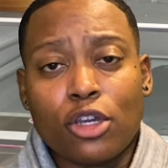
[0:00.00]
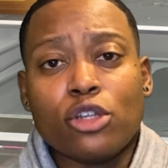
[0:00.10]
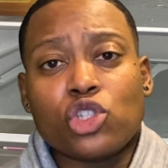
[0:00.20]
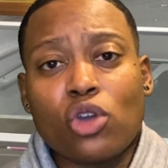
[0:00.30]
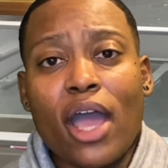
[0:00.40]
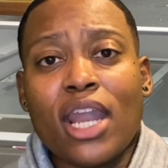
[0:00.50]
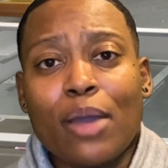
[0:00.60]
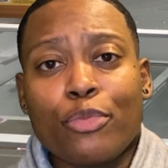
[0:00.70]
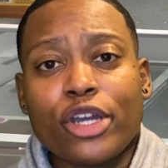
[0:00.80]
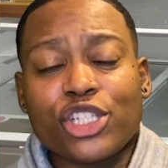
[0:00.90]
try not
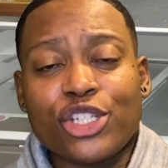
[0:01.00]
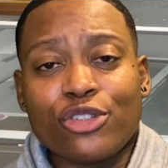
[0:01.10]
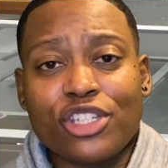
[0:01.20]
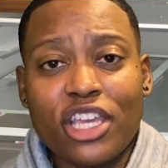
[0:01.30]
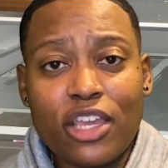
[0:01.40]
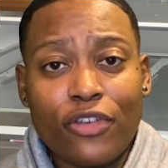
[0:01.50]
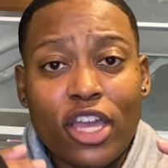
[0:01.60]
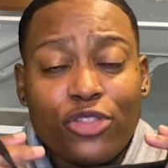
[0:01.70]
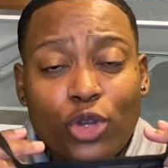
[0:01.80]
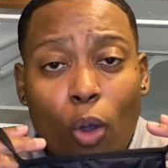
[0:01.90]
brushing your teeth,
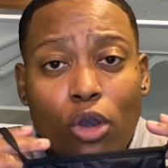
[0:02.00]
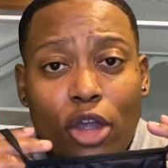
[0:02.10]
throwing on